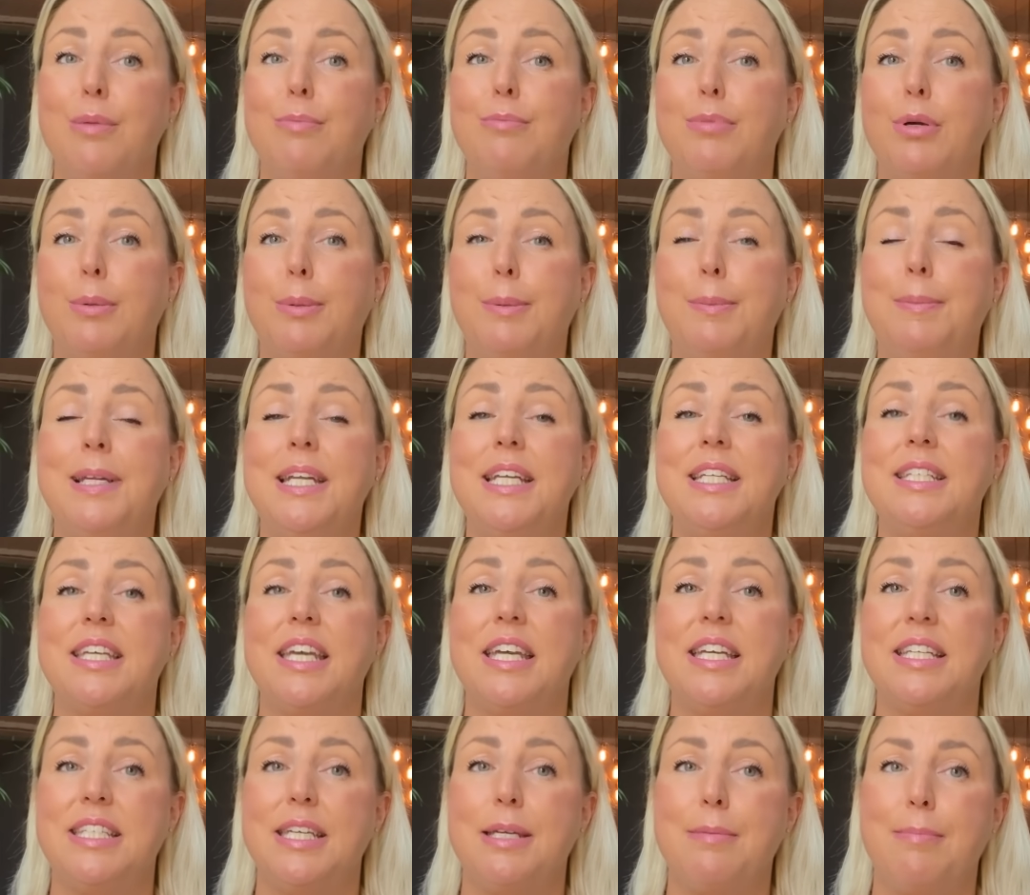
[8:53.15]
probably
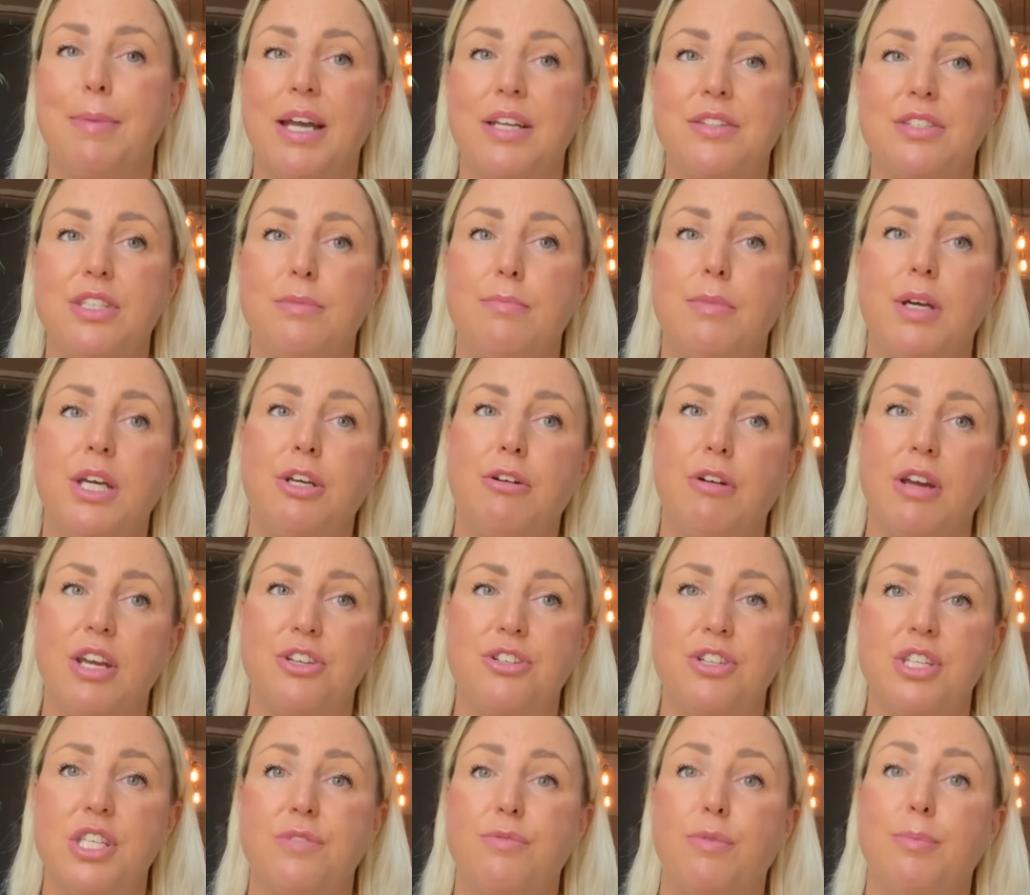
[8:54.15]
dating back to
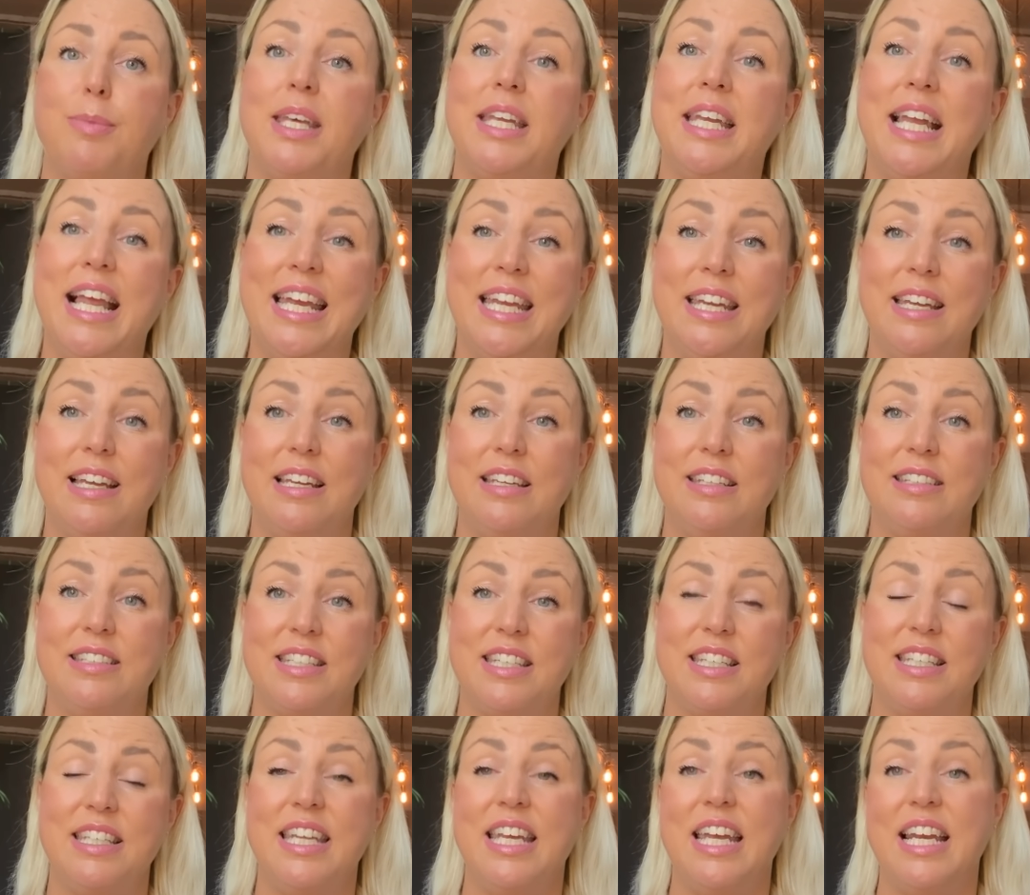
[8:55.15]
migrations from the late
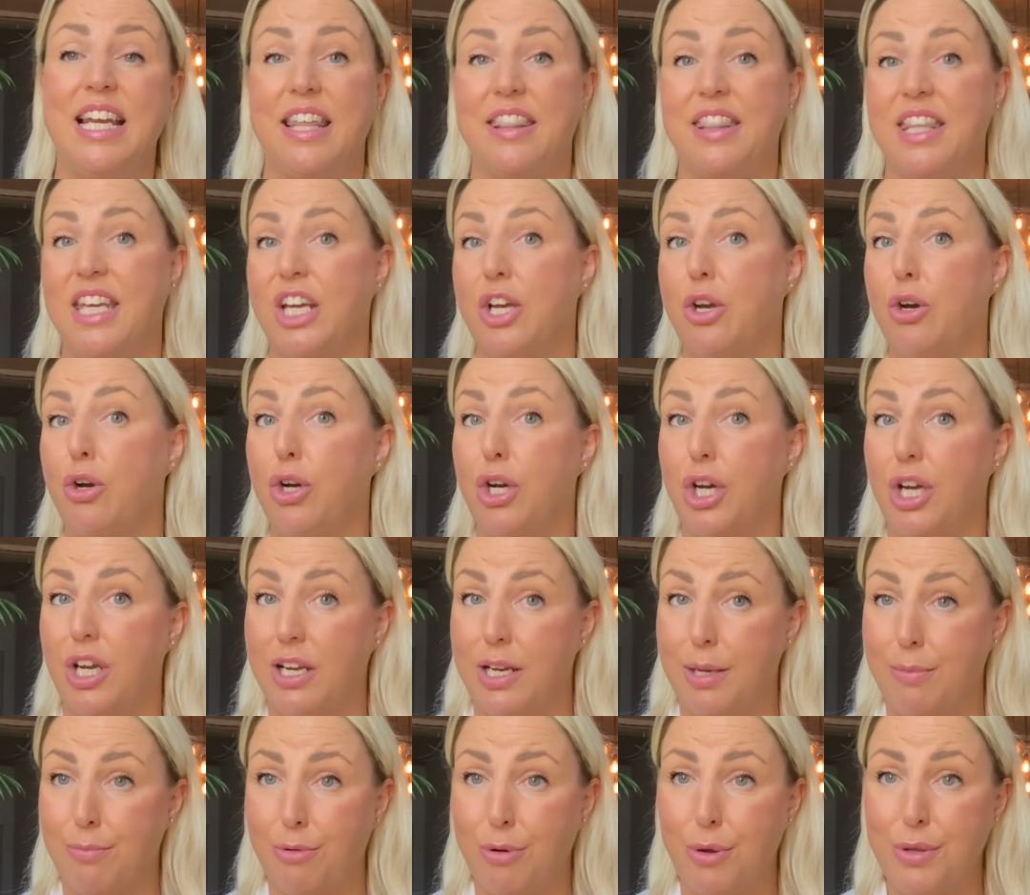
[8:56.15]
Neolithic or
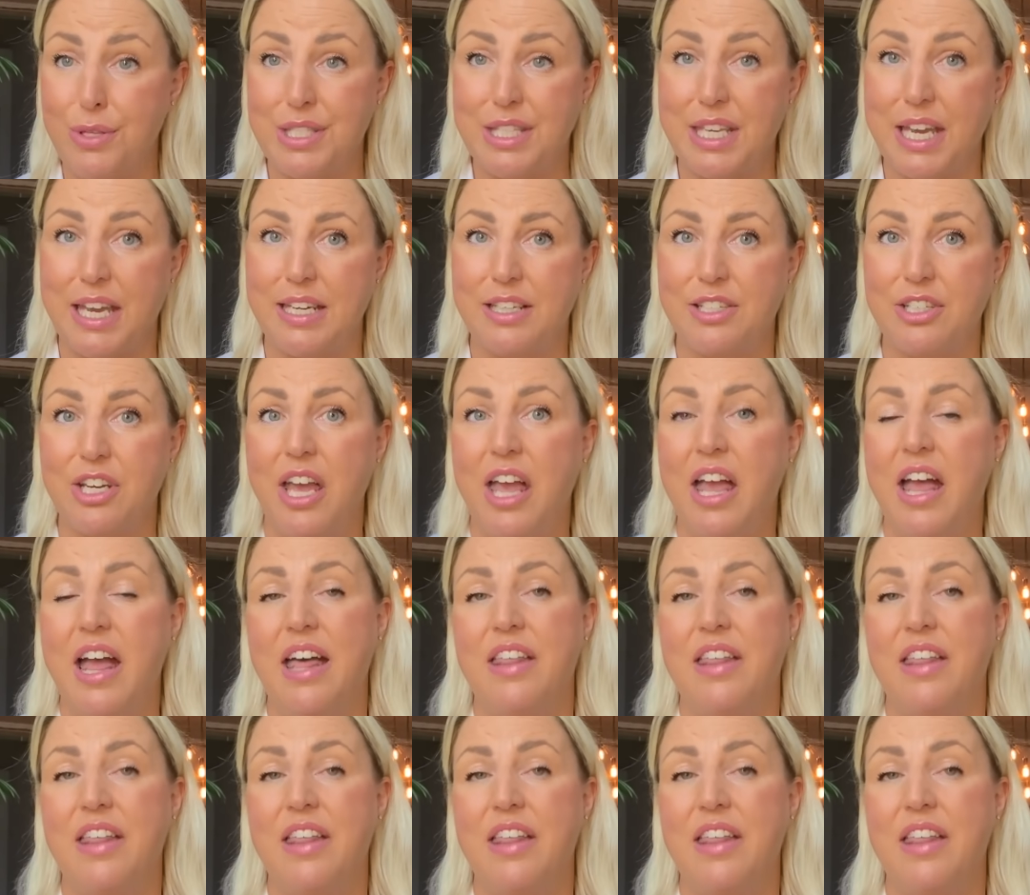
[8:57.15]
early Bronze Age.